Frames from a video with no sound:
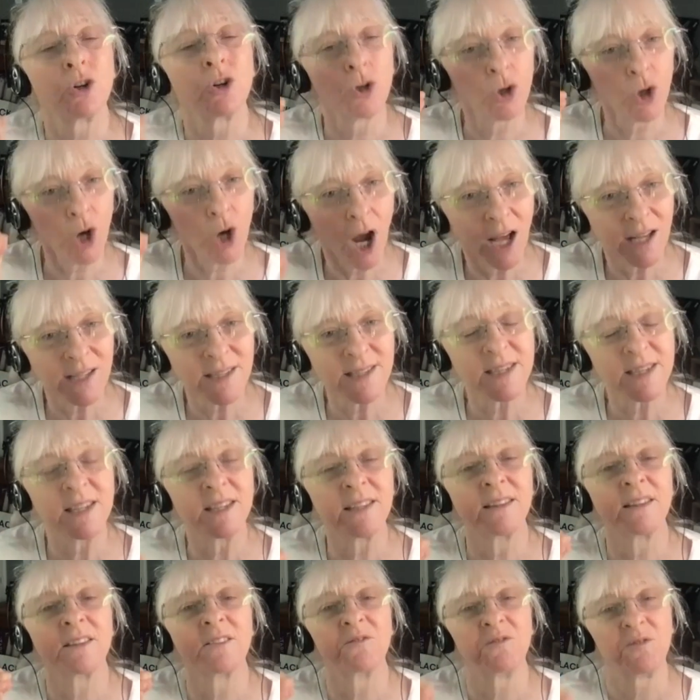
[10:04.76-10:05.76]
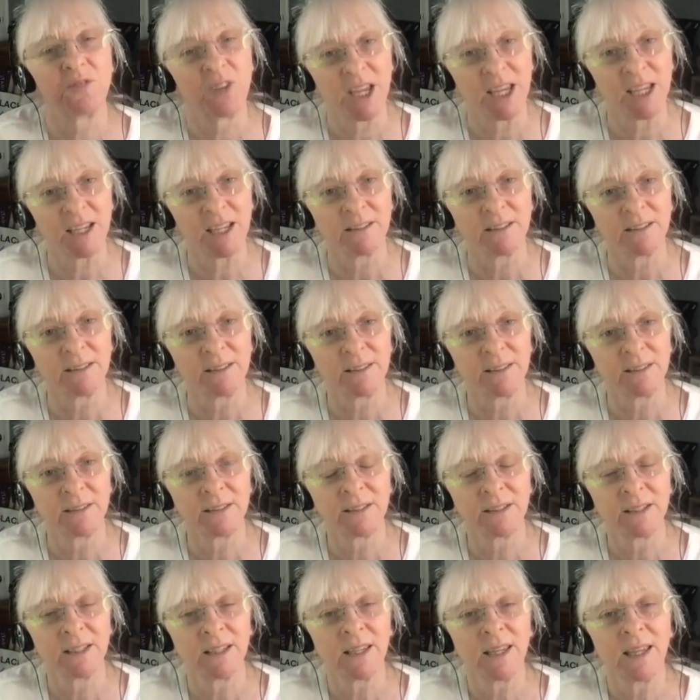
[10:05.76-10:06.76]
crossing the veil.
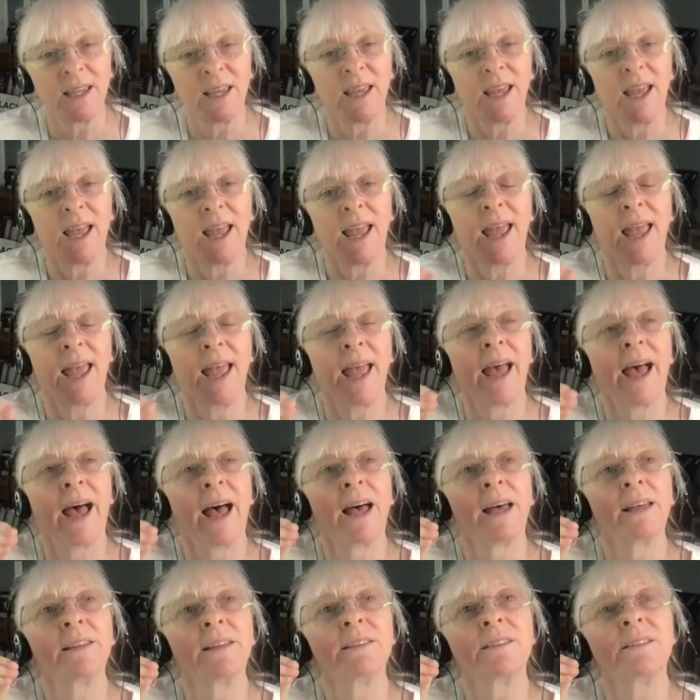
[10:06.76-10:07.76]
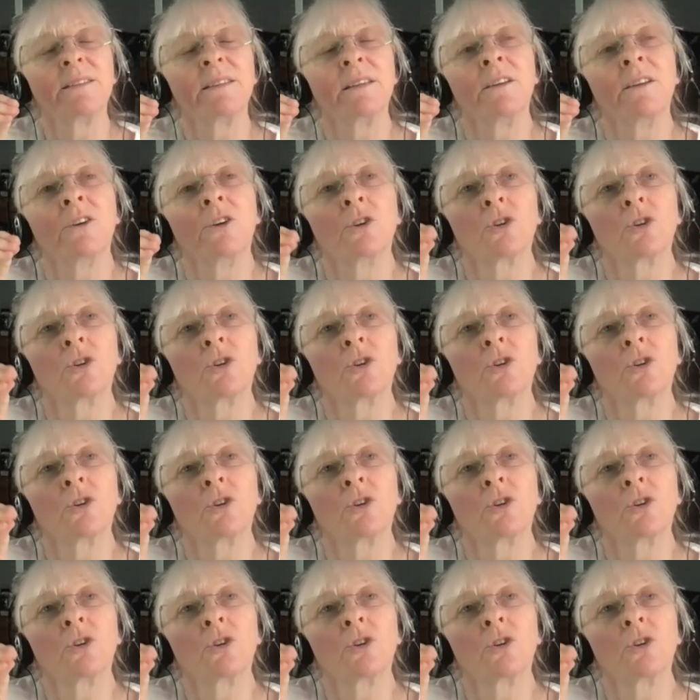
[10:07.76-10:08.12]
And